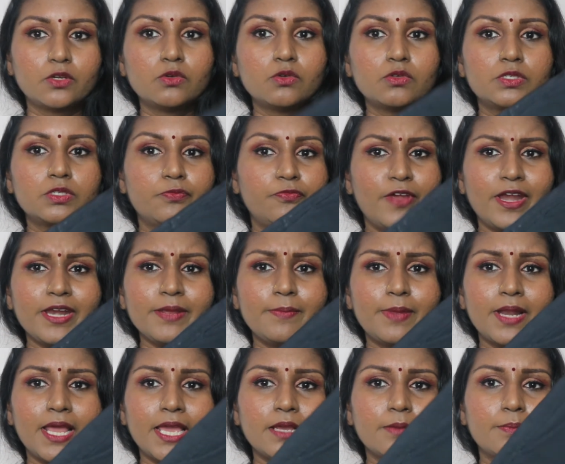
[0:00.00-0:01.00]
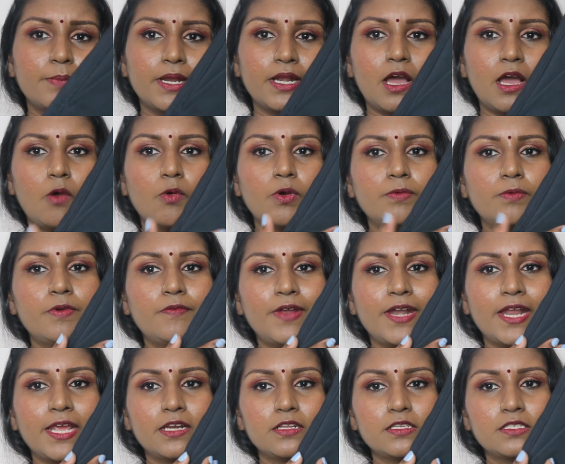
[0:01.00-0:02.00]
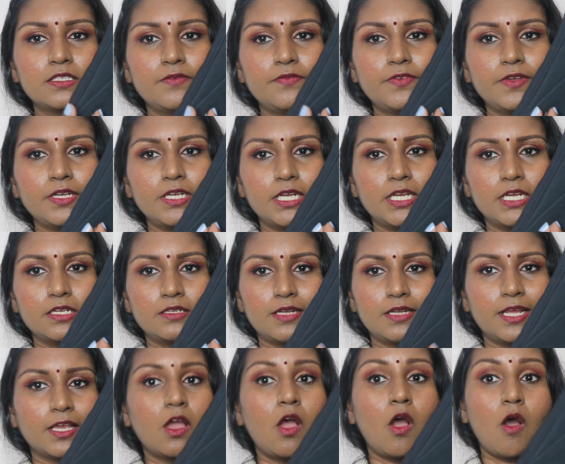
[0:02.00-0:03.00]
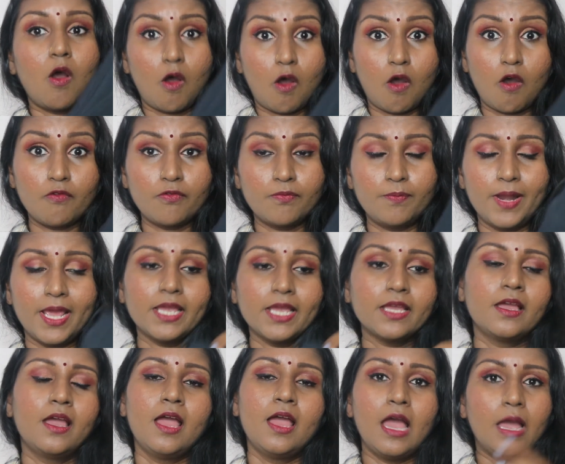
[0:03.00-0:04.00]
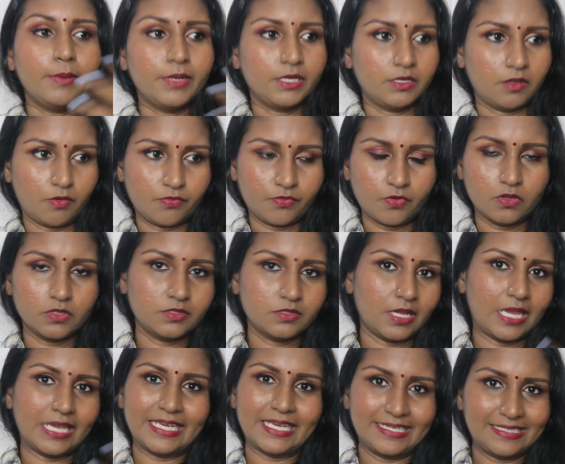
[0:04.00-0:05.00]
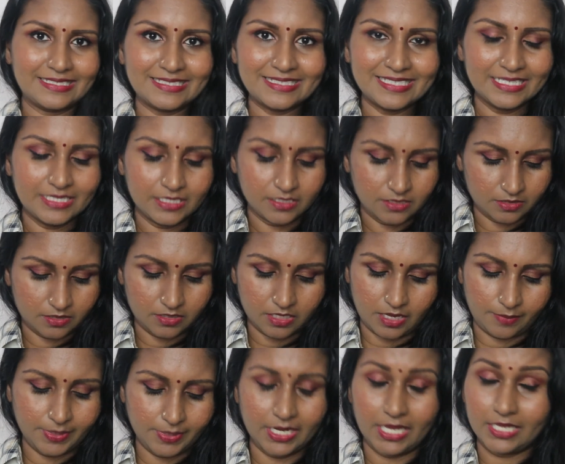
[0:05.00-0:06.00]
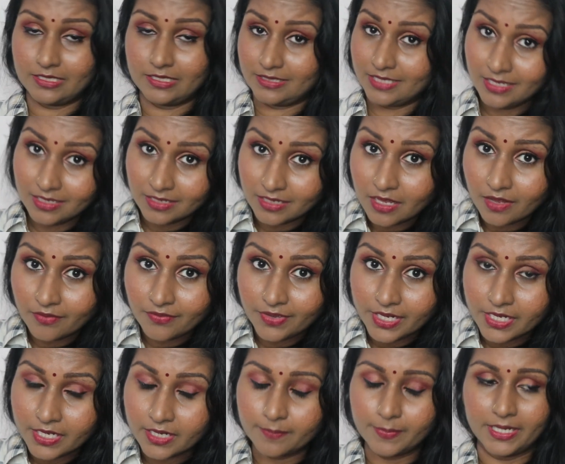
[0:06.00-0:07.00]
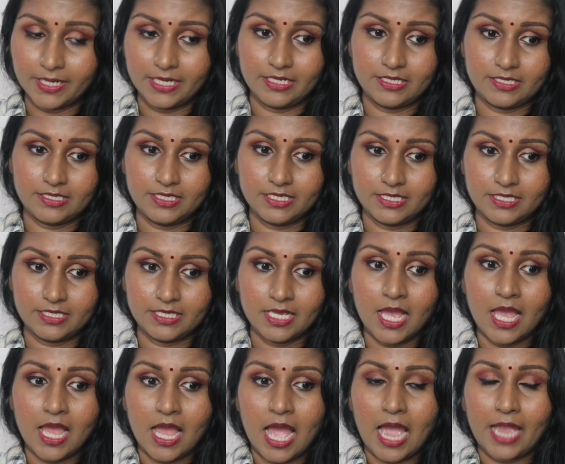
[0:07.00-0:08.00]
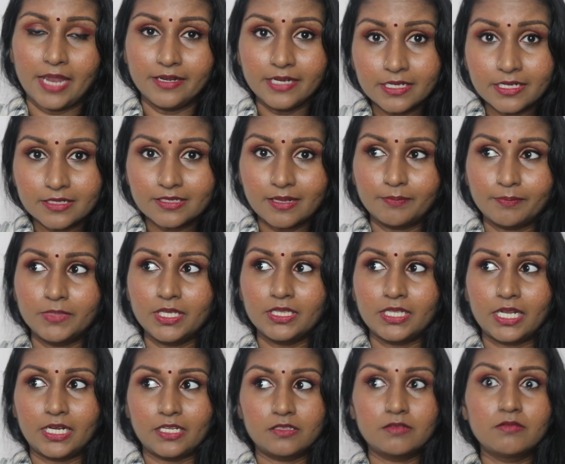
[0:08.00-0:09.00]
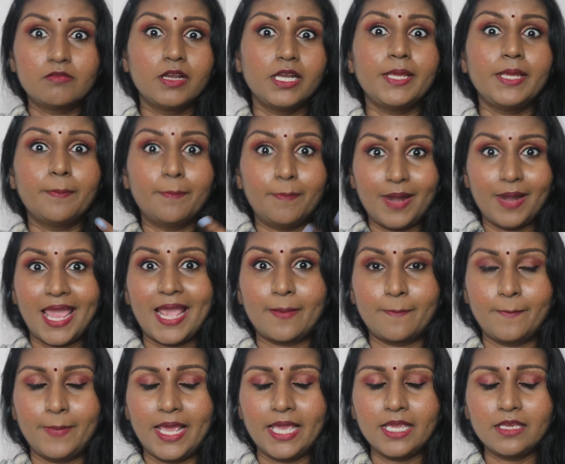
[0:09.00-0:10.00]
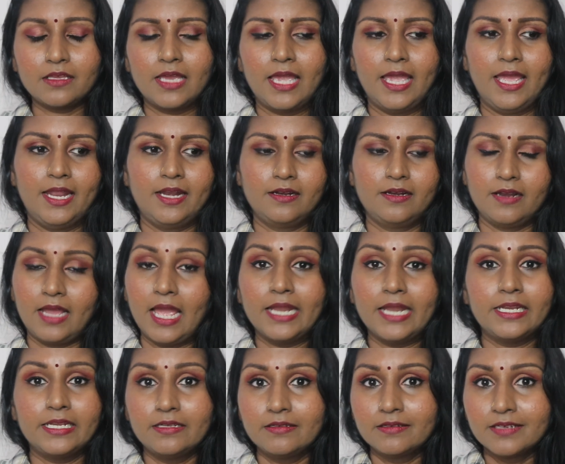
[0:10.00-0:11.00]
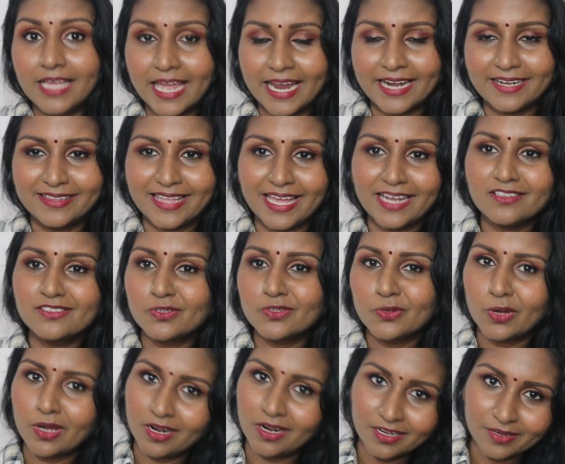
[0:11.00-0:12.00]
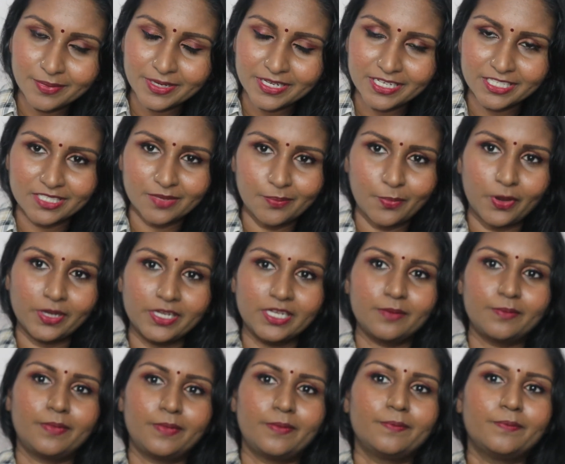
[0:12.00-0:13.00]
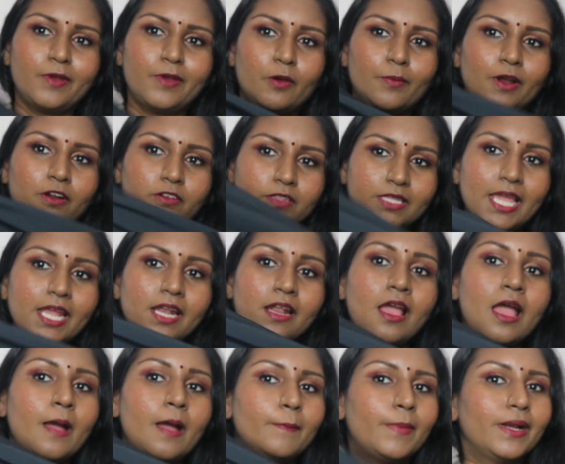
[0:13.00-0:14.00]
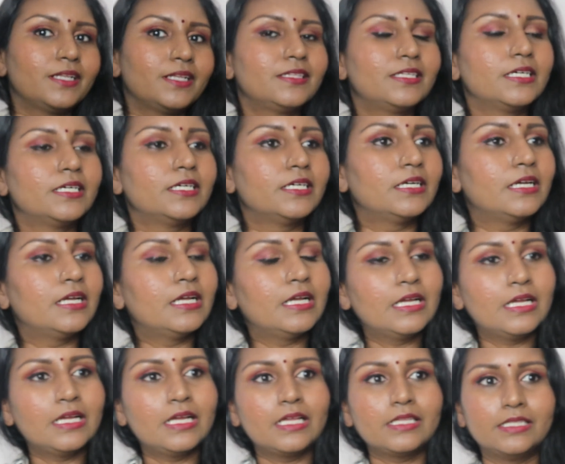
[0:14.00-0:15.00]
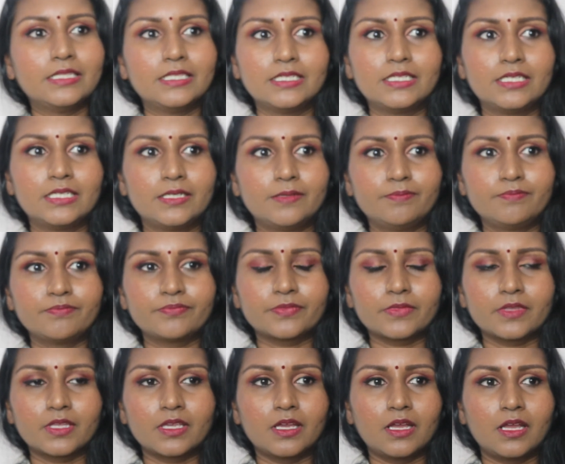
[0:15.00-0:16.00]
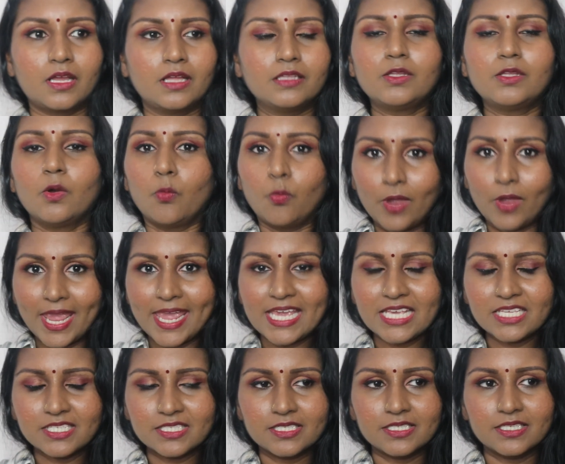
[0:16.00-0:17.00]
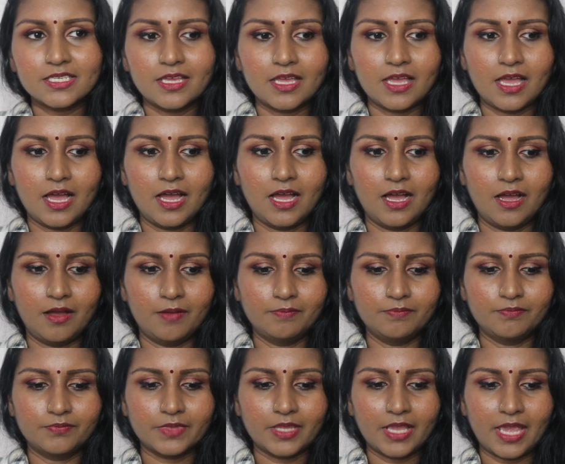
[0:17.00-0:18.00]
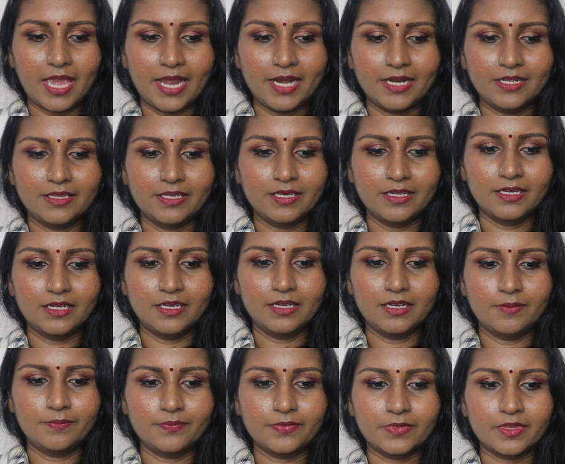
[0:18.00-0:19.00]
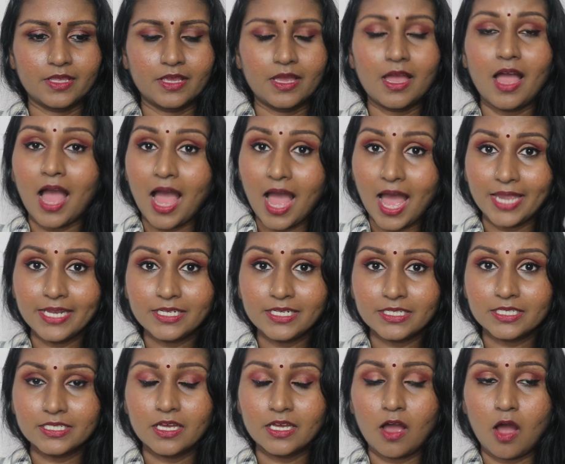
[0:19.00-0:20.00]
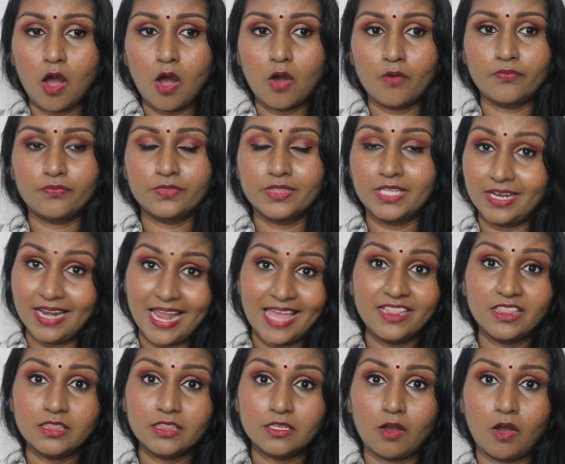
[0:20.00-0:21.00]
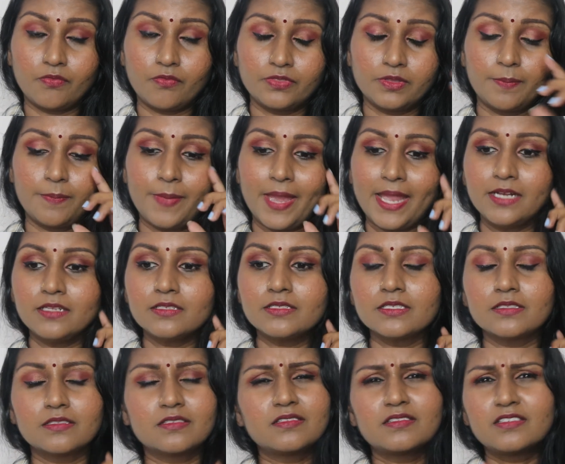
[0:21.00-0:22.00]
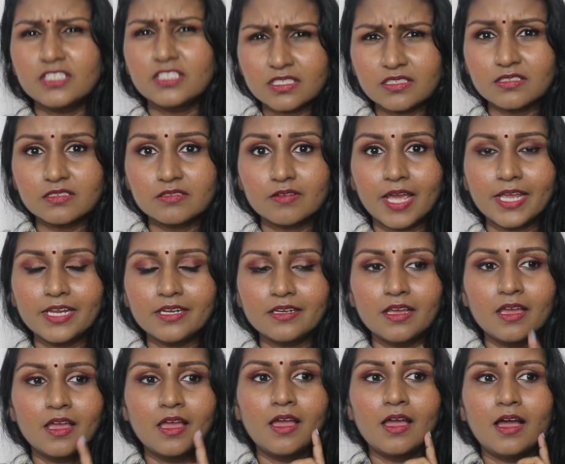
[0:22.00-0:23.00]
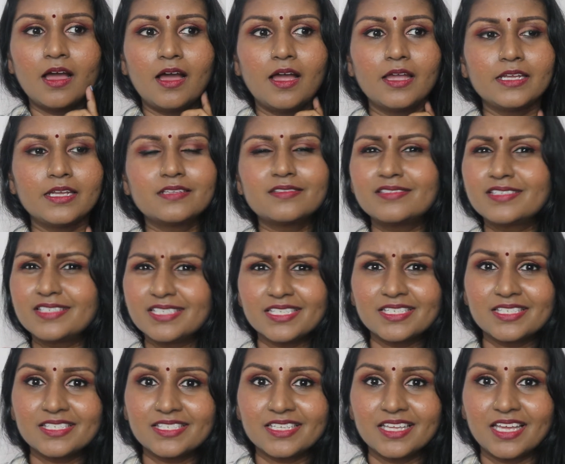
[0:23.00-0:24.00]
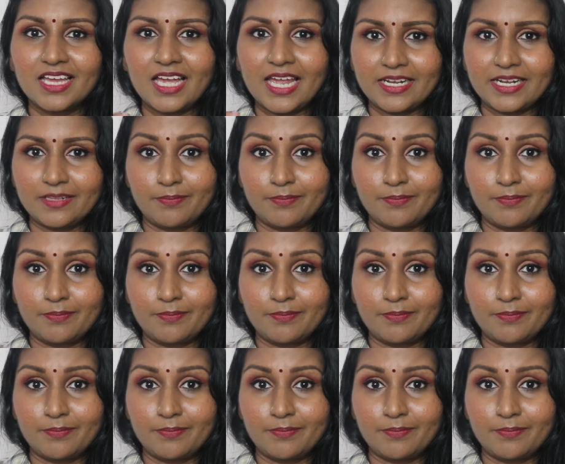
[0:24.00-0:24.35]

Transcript: looked very black but however when i received it it's like off black i mean of course i can still i mean i still love it but it's just i need something that is really black black and i didn't get that so a little bit disappointed about that but the the the waist um, and the height of the length of the pants is just right uh, it's just at